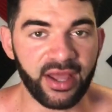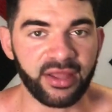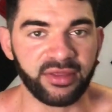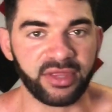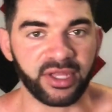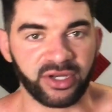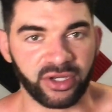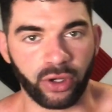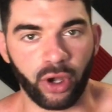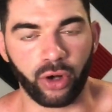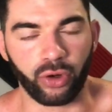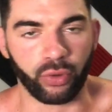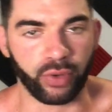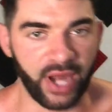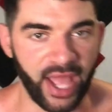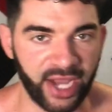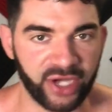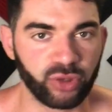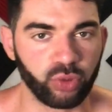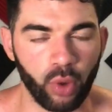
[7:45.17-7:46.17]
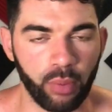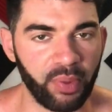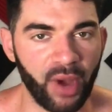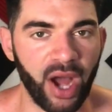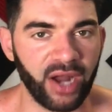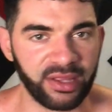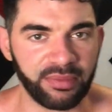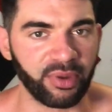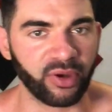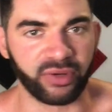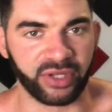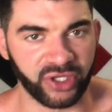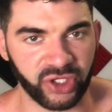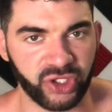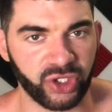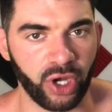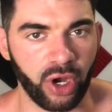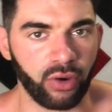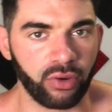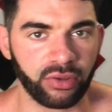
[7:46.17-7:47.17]
than to go to an actual bodybuilding
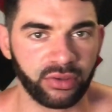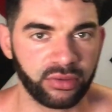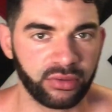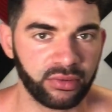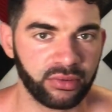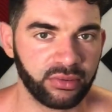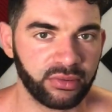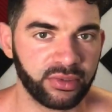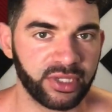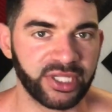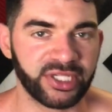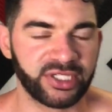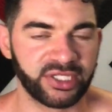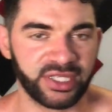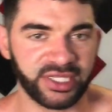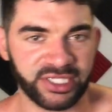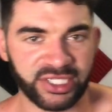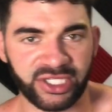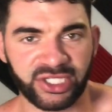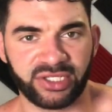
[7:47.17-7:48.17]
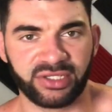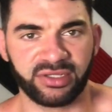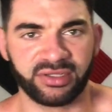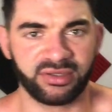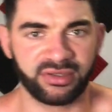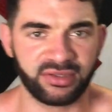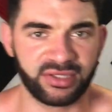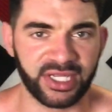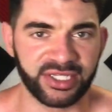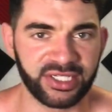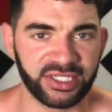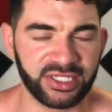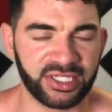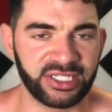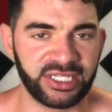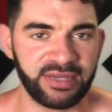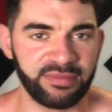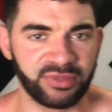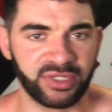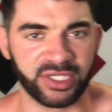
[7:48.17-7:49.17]
show. Because this doesn't
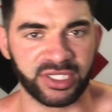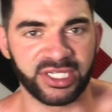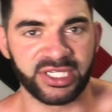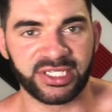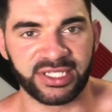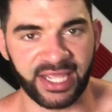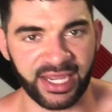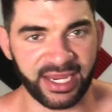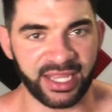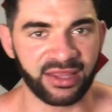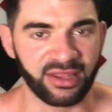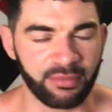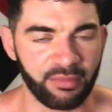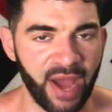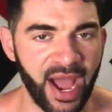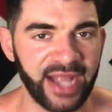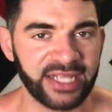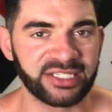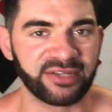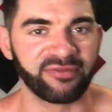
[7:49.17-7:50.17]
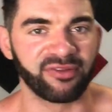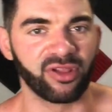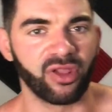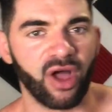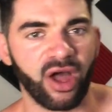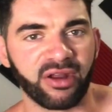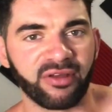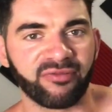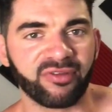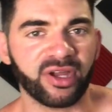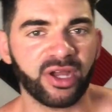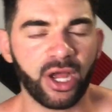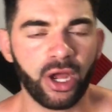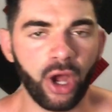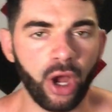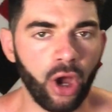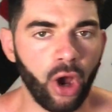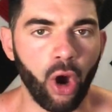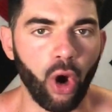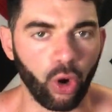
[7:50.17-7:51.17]
seem to stick in the minds of a lot of
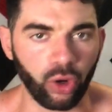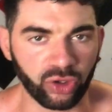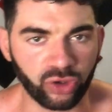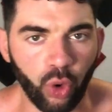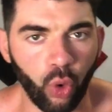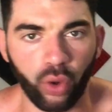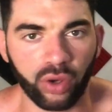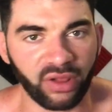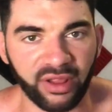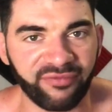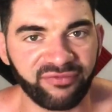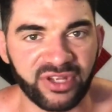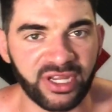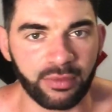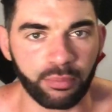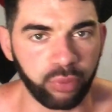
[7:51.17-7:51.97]
hardcore lifting